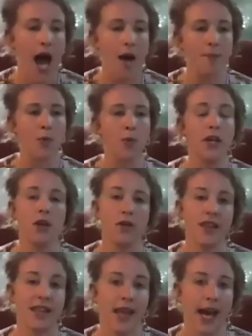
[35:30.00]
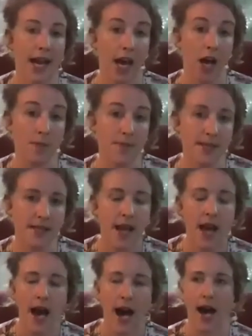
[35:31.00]
And we know that that helps.
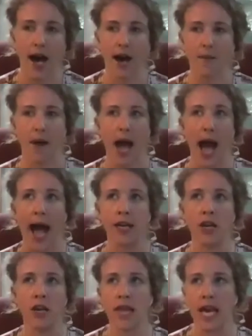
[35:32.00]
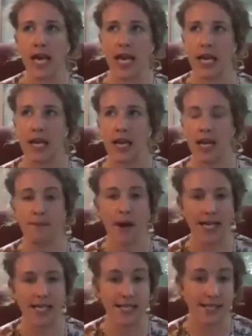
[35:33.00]
I know that in
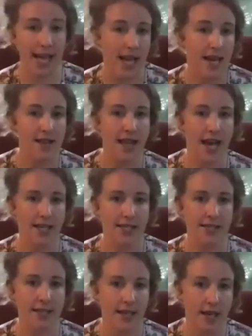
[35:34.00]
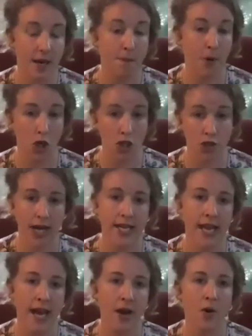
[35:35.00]
my state, that is a push
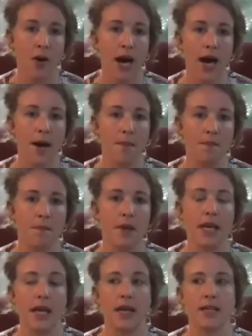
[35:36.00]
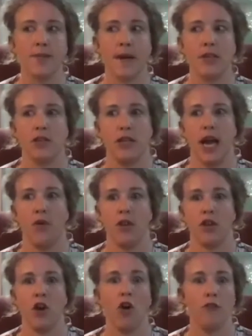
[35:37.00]
right now, especially now
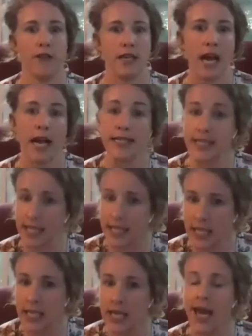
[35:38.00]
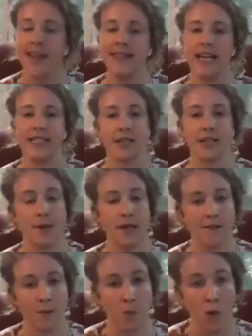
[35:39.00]
with COVID-19, that's going to be
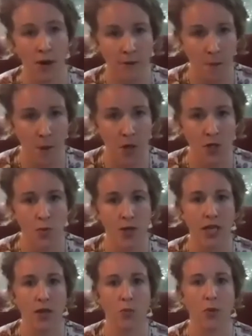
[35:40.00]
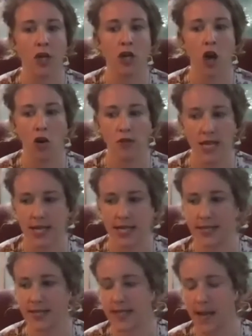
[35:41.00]
even more of a push. We know that
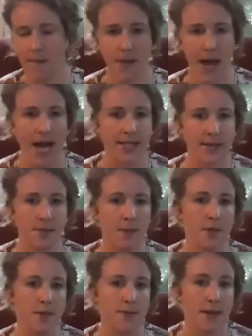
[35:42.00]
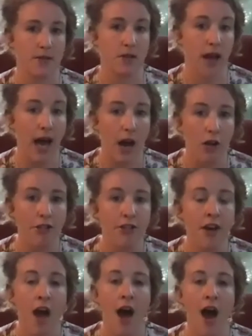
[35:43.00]
this is impacting people's mental health